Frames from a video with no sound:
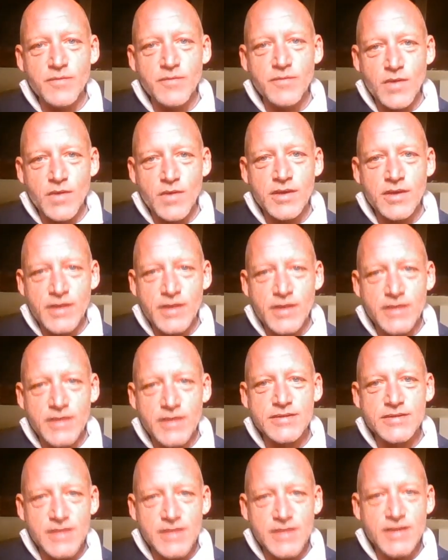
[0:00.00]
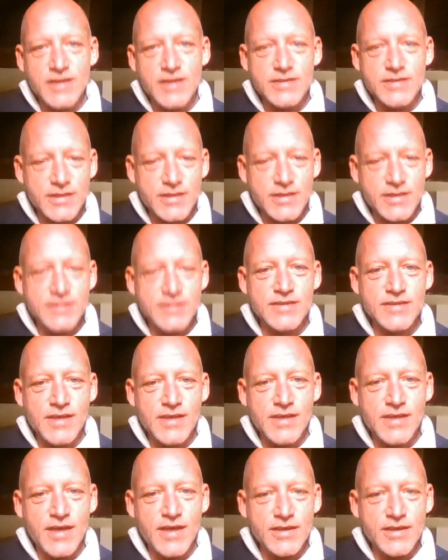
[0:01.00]
One is, like I said, stick
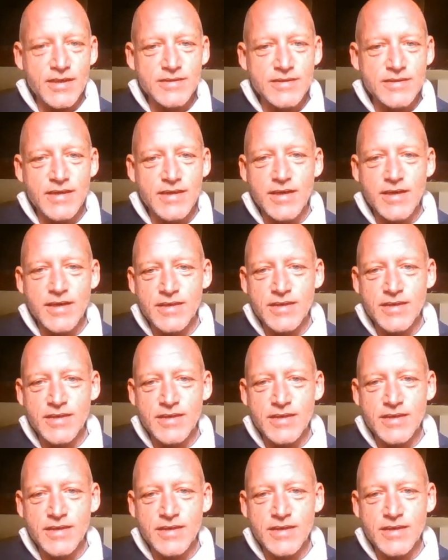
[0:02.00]
your head in the sand